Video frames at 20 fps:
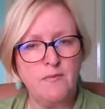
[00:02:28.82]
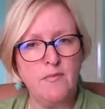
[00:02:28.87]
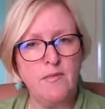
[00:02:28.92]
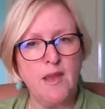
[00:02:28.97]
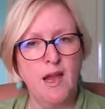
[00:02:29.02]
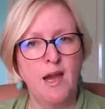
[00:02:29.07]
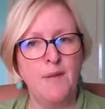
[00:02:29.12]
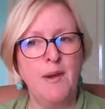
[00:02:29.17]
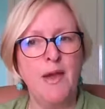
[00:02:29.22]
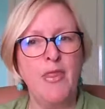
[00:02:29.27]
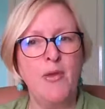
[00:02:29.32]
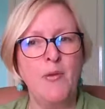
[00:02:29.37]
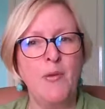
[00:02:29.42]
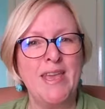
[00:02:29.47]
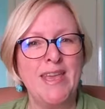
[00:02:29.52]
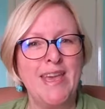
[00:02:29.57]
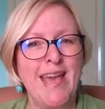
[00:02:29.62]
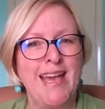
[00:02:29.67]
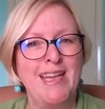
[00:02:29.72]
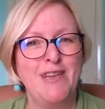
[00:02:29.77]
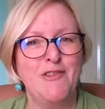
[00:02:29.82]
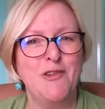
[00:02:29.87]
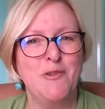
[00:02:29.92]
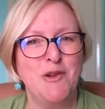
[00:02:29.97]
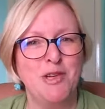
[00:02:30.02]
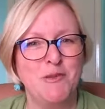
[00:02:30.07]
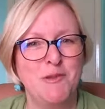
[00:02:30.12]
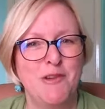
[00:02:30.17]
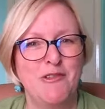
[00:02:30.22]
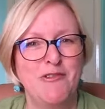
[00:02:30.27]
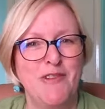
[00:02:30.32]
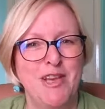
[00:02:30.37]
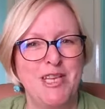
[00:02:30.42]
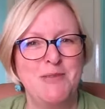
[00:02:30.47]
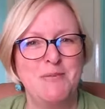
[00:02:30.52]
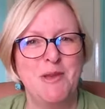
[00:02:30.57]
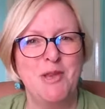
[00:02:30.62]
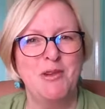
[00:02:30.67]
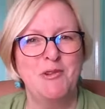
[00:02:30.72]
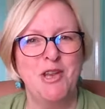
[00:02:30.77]
at the weekend, if you watch me on
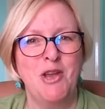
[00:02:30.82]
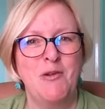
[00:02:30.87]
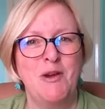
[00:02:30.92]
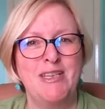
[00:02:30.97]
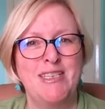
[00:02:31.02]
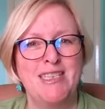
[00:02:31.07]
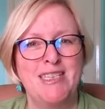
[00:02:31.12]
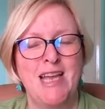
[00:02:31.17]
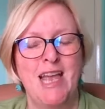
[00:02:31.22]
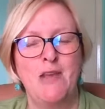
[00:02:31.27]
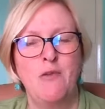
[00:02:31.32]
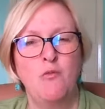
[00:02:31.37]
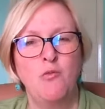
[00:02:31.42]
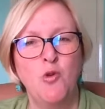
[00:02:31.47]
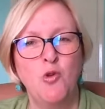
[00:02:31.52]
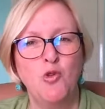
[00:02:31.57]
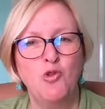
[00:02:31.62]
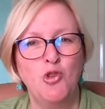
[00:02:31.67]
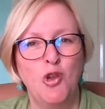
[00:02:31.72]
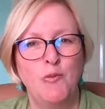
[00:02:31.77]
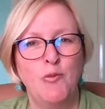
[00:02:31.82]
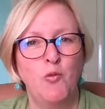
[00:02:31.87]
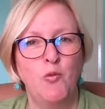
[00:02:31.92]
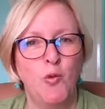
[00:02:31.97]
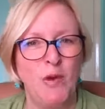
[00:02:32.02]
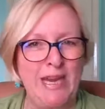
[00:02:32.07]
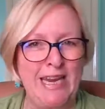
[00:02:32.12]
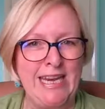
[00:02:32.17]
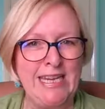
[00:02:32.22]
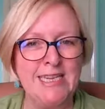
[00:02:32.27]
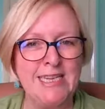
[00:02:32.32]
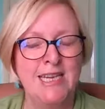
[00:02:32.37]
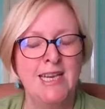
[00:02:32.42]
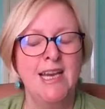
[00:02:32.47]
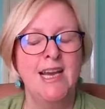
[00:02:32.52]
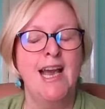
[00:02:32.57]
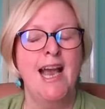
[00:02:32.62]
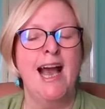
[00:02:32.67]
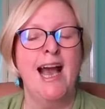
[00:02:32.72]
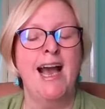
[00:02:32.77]
Facebook, you'll know I did a wardrobe weed,
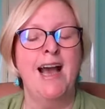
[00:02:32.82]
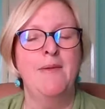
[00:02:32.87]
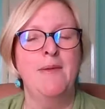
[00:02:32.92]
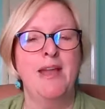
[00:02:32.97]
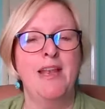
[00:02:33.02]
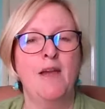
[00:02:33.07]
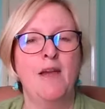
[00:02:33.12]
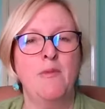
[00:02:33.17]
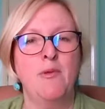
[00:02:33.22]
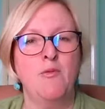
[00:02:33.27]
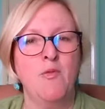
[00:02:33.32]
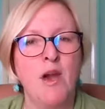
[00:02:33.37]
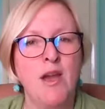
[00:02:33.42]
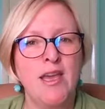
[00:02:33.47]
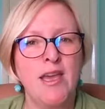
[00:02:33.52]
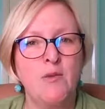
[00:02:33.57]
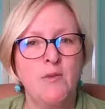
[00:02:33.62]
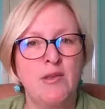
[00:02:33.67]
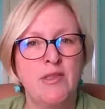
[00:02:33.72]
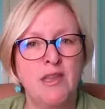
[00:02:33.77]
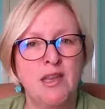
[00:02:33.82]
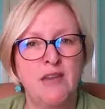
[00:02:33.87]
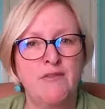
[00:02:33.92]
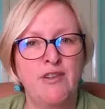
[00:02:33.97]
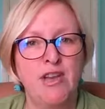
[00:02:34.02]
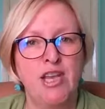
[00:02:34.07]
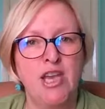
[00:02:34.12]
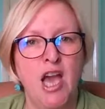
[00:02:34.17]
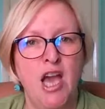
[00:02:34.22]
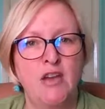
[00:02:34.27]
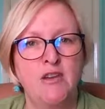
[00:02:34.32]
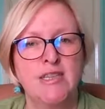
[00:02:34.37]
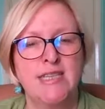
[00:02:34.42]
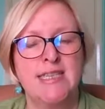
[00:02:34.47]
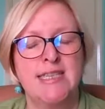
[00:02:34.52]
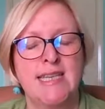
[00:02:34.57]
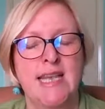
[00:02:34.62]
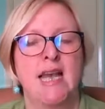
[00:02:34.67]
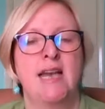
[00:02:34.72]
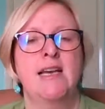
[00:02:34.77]
and I've been working with the lovely coach
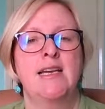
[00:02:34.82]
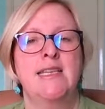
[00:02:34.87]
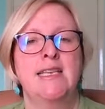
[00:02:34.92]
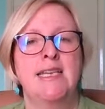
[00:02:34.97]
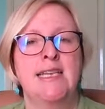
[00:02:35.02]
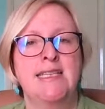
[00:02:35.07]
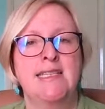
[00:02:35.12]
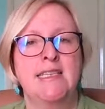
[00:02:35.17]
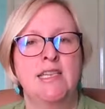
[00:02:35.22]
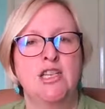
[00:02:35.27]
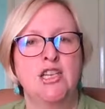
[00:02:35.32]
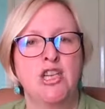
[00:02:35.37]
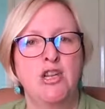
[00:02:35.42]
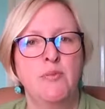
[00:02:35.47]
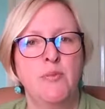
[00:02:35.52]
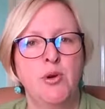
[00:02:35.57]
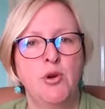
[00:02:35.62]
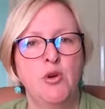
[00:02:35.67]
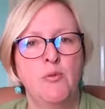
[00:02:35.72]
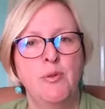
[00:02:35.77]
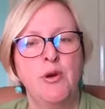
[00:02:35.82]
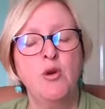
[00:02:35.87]
Lisa Newport.